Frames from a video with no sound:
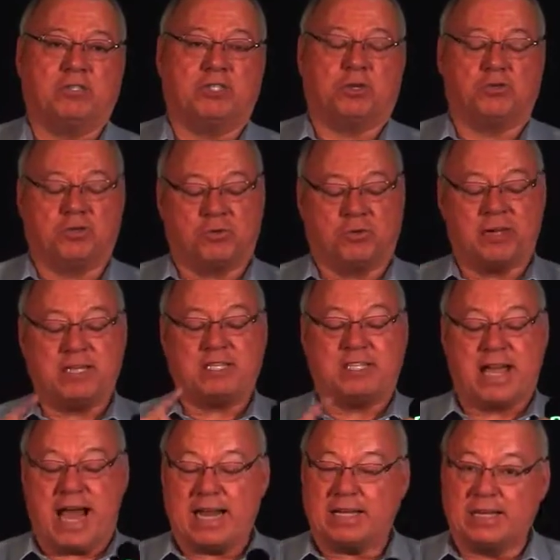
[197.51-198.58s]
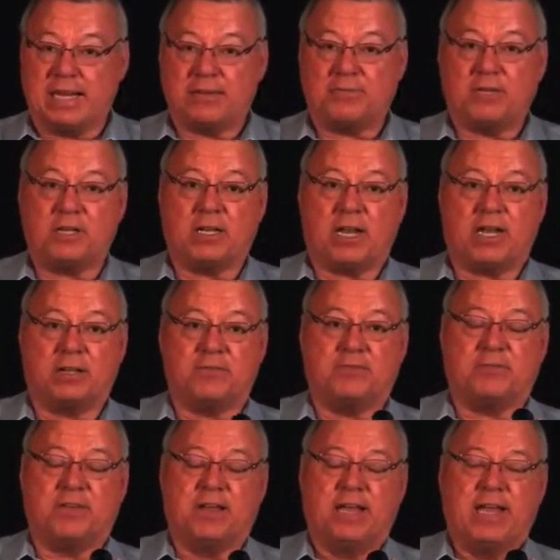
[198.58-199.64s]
So to reach that level of